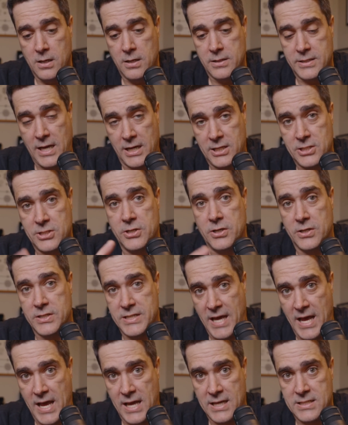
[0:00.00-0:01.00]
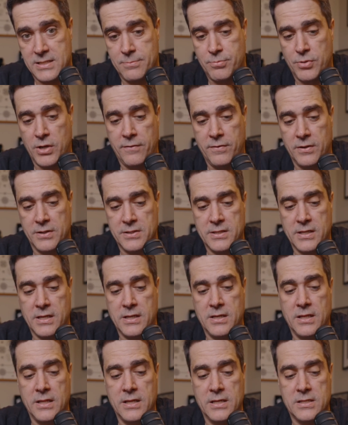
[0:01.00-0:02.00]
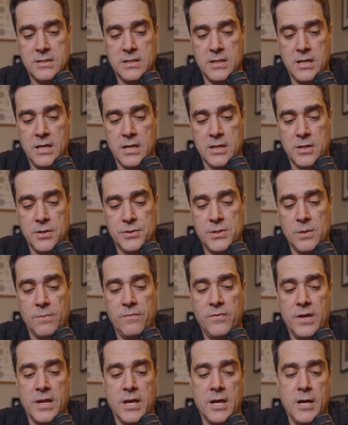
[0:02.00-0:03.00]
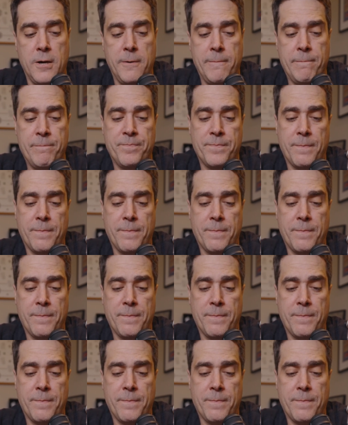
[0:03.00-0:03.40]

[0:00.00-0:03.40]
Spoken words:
texture test previously to this YouTube video.